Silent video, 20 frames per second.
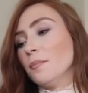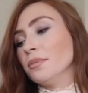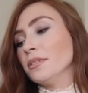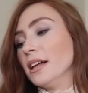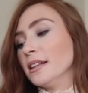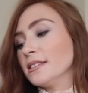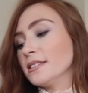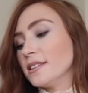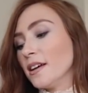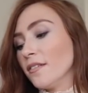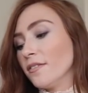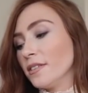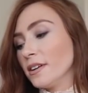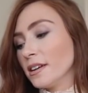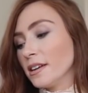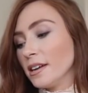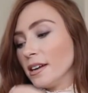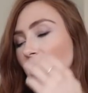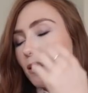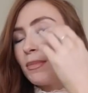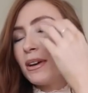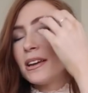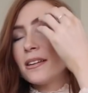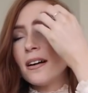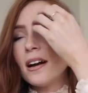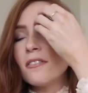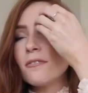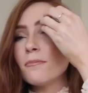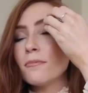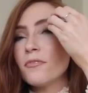But that's definitely, I mean,
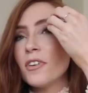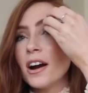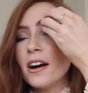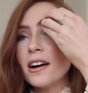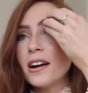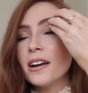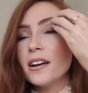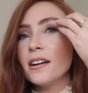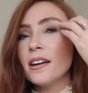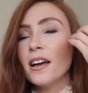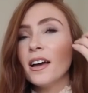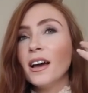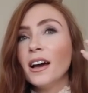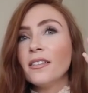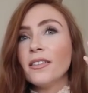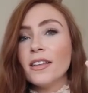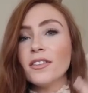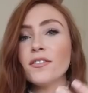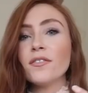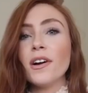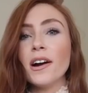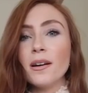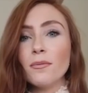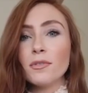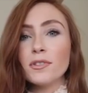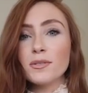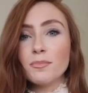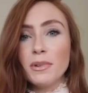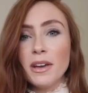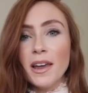that's very
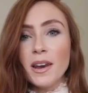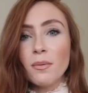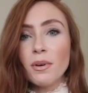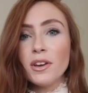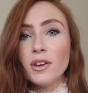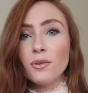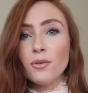much me anyway.